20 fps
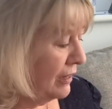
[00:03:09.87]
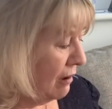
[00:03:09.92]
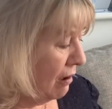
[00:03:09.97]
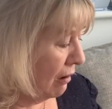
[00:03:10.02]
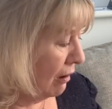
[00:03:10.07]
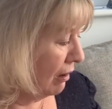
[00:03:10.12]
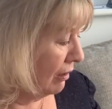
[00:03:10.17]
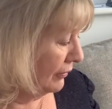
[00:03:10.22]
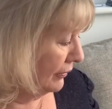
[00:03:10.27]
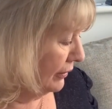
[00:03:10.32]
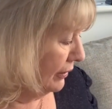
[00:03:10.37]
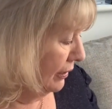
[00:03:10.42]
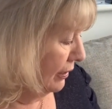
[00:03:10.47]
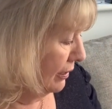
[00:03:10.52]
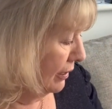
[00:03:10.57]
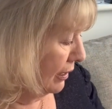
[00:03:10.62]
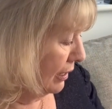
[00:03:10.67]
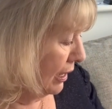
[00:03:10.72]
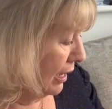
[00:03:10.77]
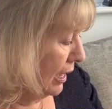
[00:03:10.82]
on,
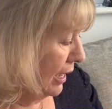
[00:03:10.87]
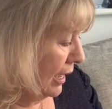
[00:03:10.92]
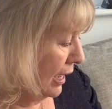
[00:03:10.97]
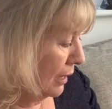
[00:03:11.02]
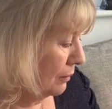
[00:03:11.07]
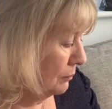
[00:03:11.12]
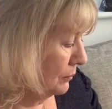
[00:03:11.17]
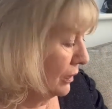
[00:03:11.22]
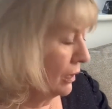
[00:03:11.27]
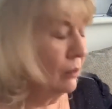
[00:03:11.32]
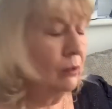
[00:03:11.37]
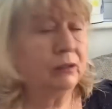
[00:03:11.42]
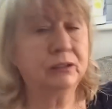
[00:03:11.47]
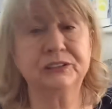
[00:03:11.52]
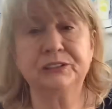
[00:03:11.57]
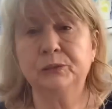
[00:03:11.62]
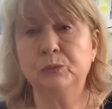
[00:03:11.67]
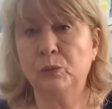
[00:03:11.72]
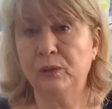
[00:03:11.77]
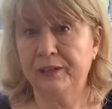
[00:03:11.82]

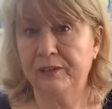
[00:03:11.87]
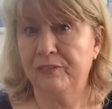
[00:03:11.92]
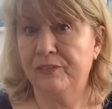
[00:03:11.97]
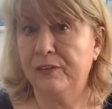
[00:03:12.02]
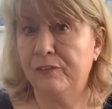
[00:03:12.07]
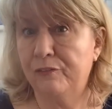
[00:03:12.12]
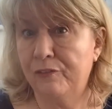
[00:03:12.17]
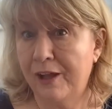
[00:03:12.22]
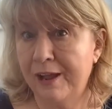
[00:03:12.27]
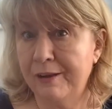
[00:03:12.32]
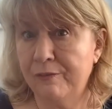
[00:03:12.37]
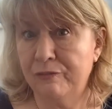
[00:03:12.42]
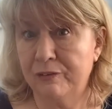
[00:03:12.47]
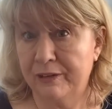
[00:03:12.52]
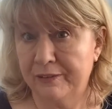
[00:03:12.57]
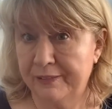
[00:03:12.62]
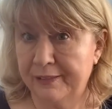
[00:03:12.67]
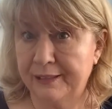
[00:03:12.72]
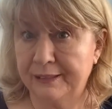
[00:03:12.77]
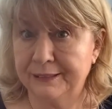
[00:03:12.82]
to one of the
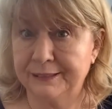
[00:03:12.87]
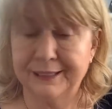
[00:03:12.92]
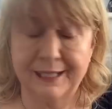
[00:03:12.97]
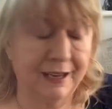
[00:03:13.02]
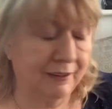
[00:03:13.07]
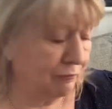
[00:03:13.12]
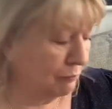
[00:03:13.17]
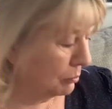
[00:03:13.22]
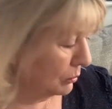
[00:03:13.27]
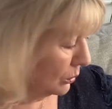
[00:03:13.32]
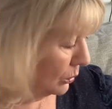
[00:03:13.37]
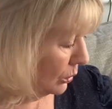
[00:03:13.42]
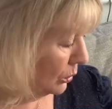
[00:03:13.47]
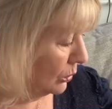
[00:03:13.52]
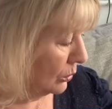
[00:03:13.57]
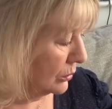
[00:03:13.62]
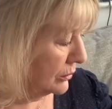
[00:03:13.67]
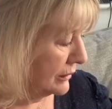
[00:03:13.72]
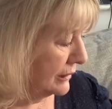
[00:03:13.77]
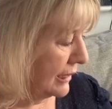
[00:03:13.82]
favourite things that I've
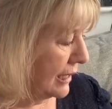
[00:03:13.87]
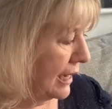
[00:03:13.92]
bought.